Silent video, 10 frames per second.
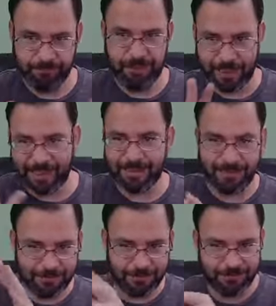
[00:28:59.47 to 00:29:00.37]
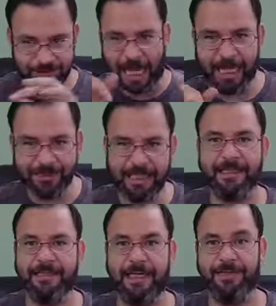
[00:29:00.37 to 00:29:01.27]
I got little side
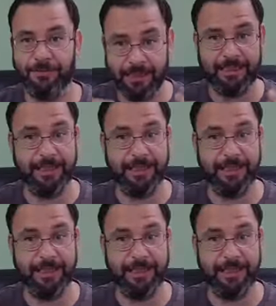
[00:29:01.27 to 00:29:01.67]
things that I do, again,